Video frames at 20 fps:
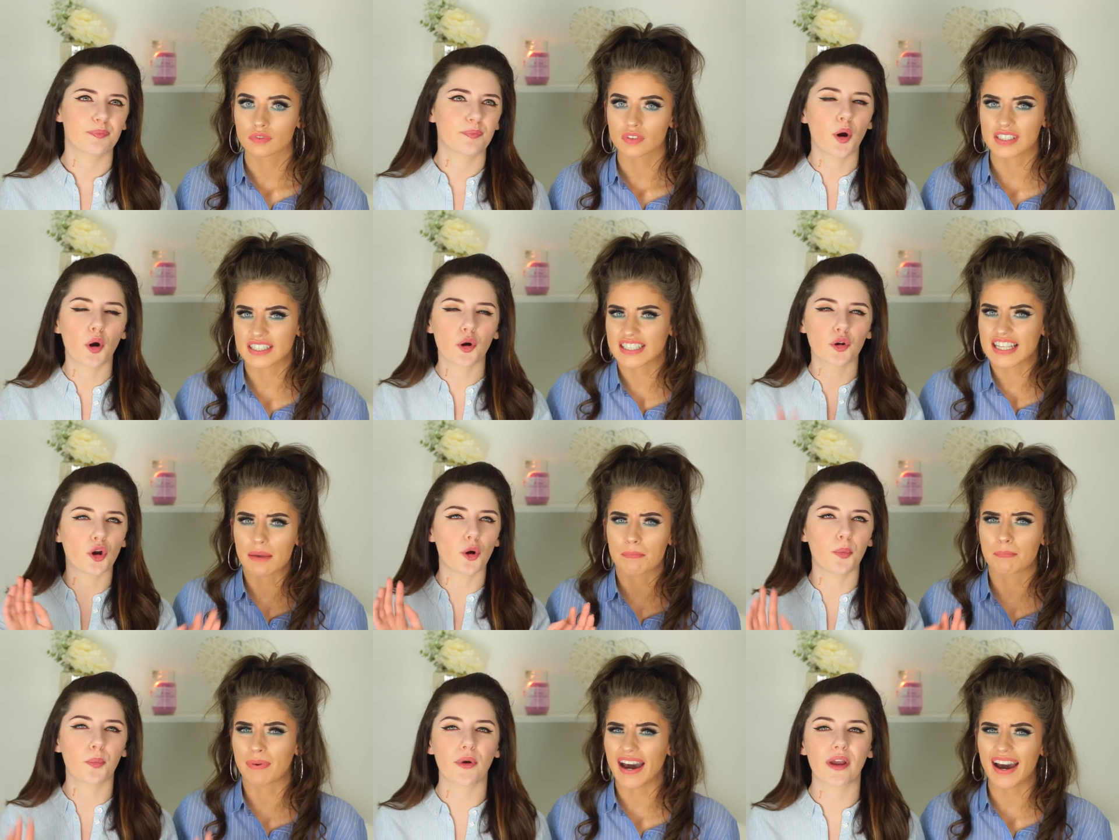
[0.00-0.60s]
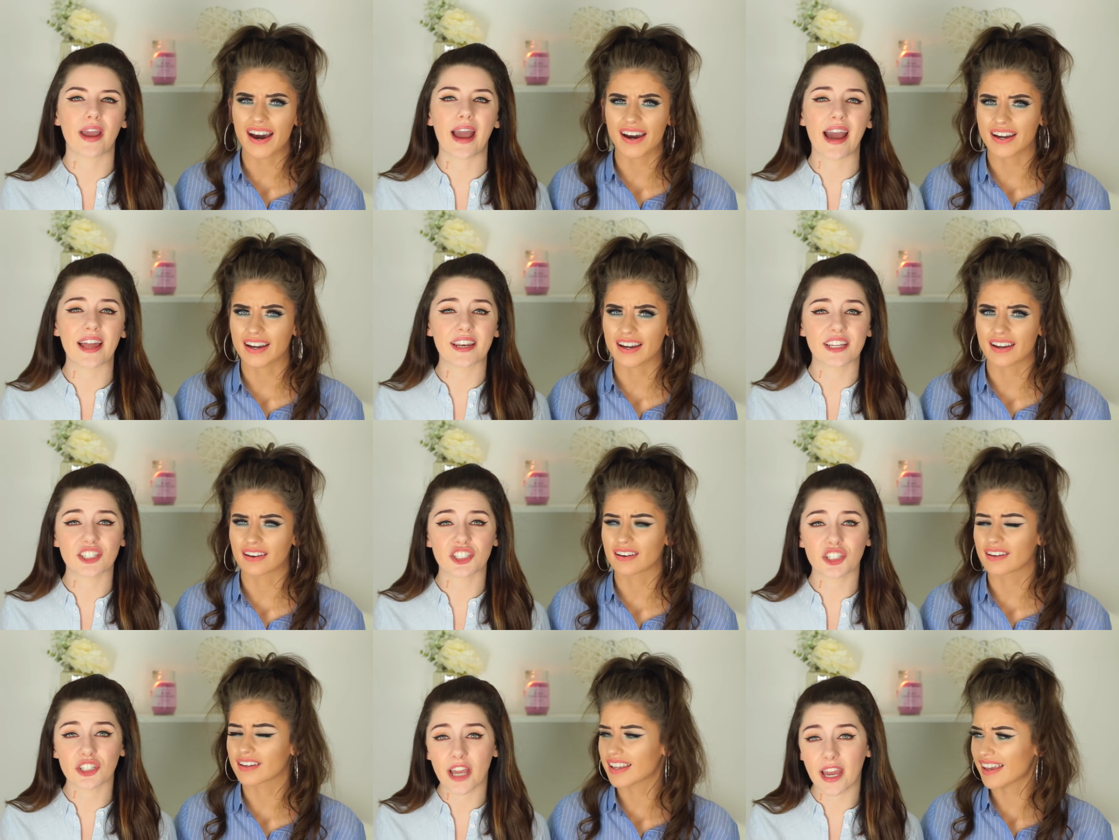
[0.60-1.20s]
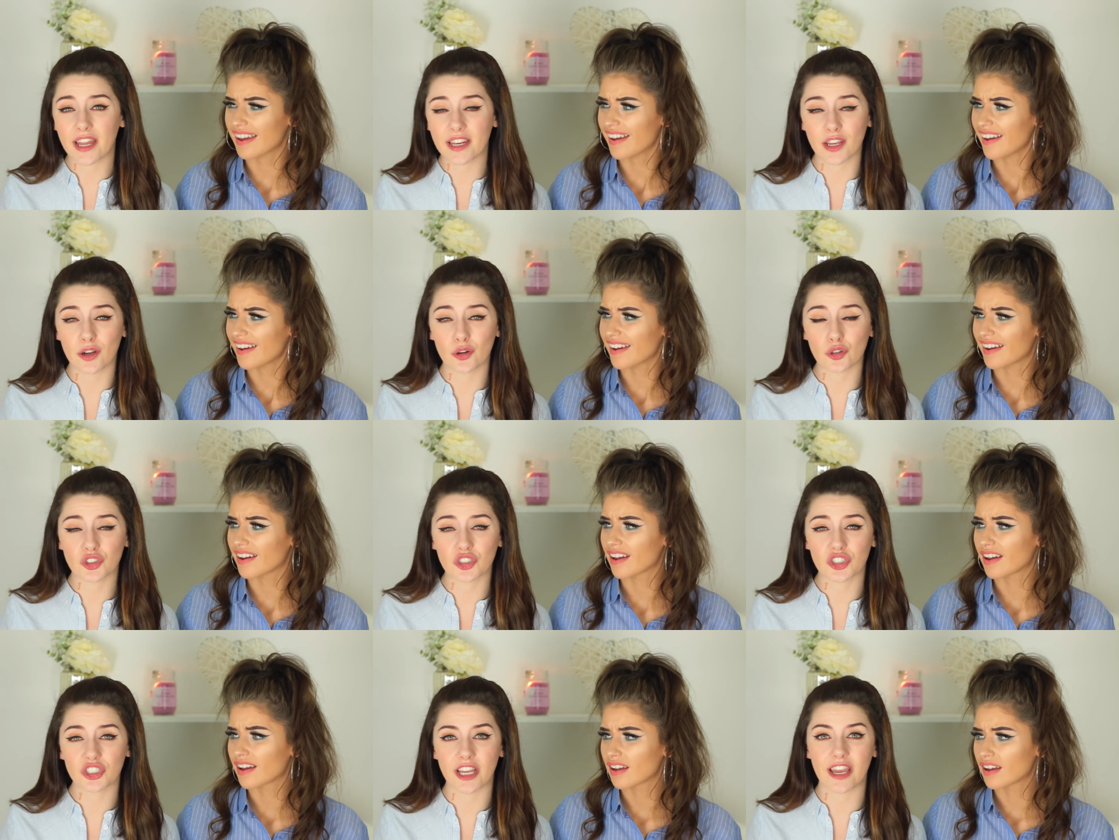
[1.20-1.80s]
Speaker 1: put Sit up with any, and, yeah.
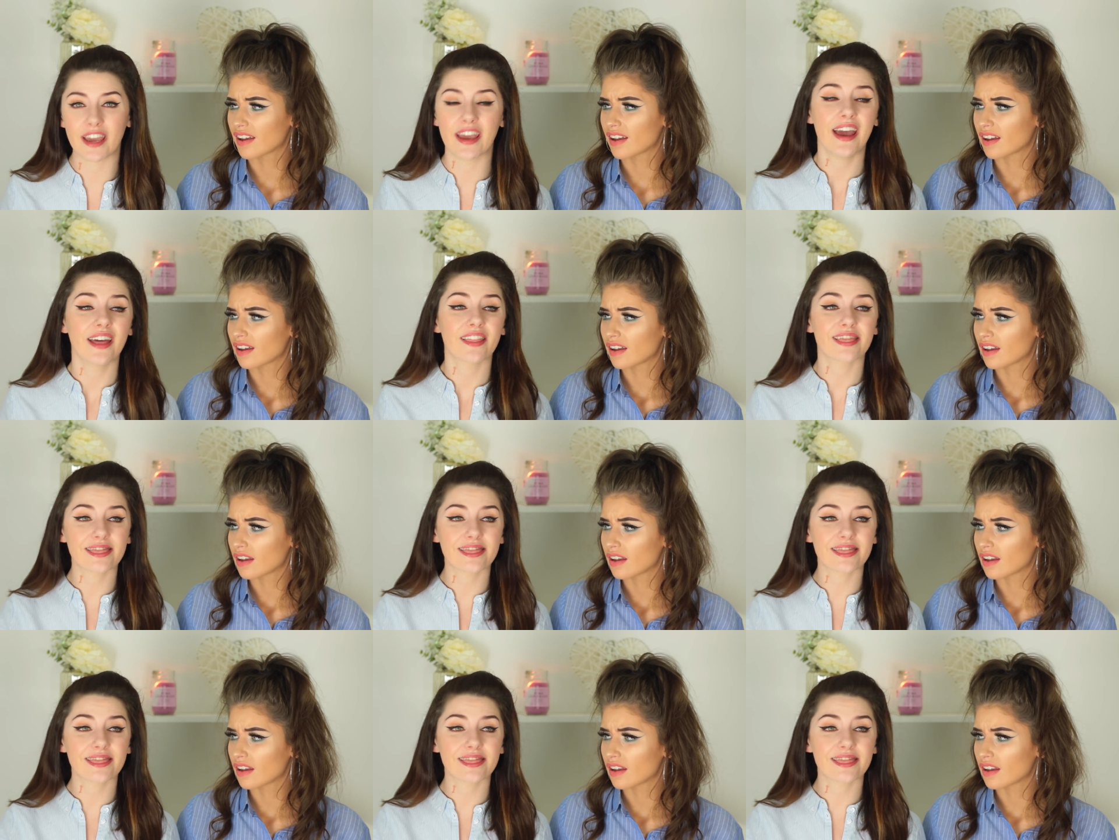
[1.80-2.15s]
any shit.